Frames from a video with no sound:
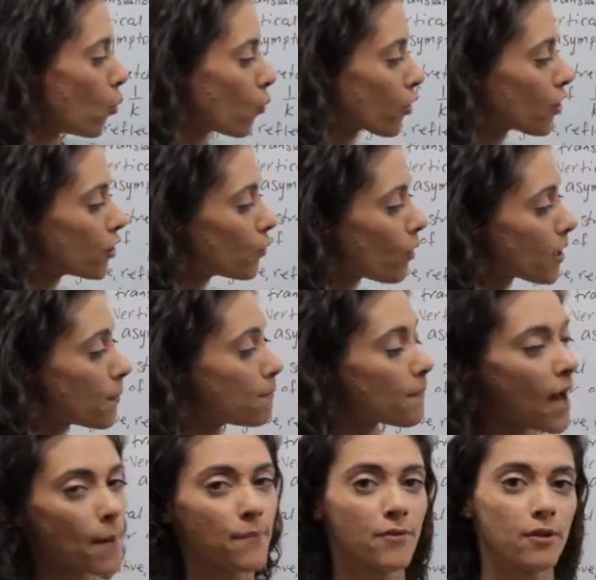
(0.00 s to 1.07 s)
we're going to want to
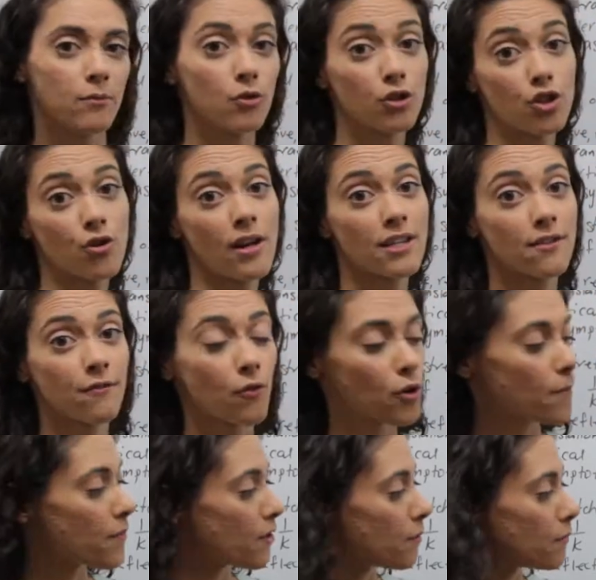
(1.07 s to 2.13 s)
map them or
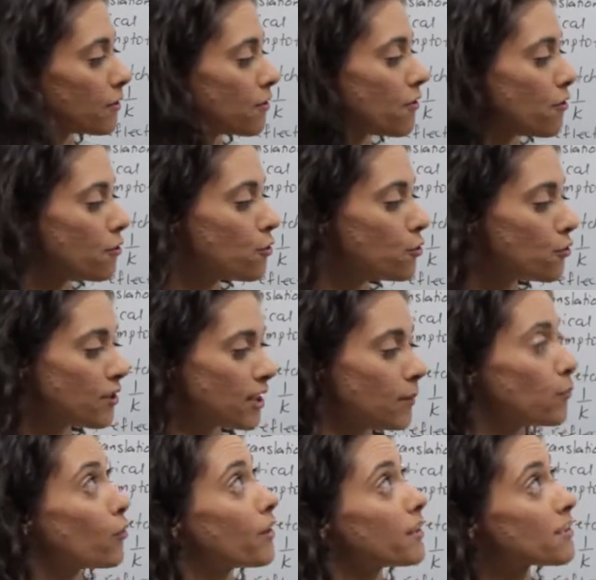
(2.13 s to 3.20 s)
transform them to the new
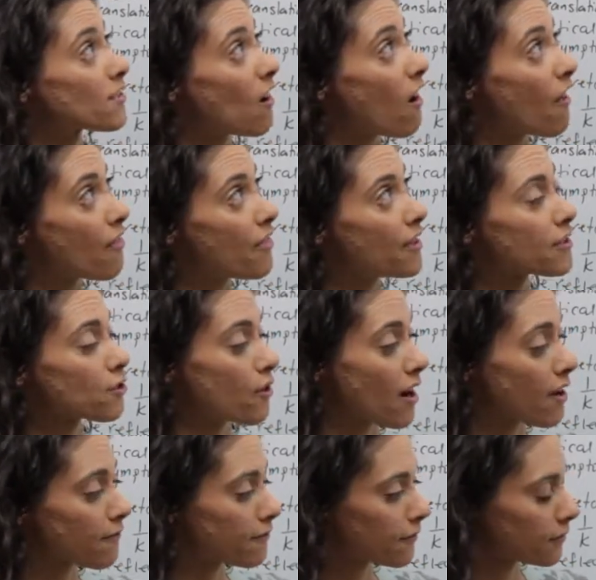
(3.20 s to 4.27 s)
key points on this
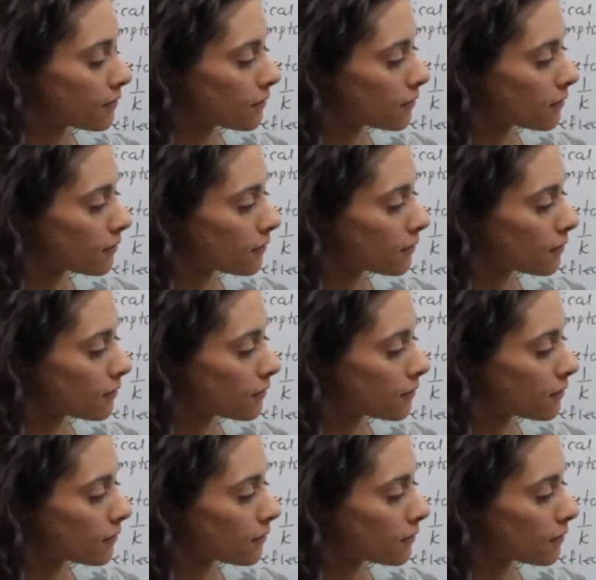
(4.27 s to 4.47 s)
graph.